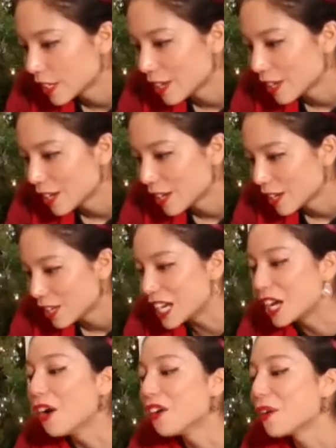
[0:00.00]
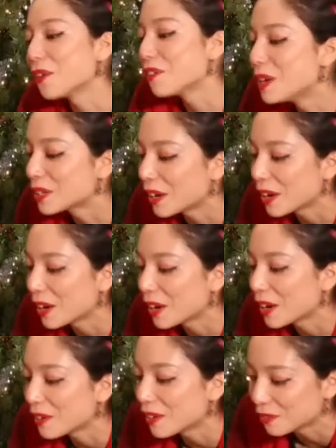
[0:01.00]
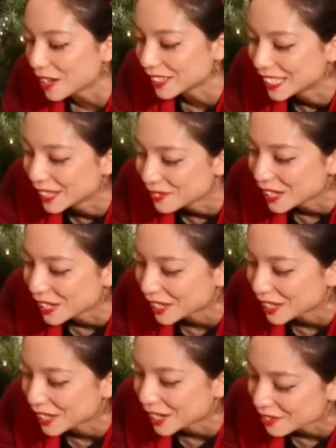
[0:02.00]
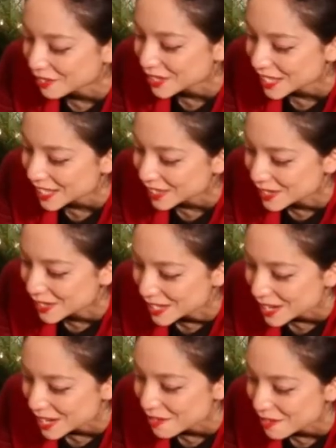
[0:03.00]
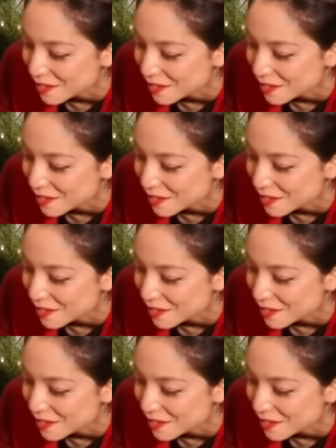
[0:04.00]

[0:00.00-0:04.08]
Nico, that would have been a great way to finally kill my car after taking the struts off of it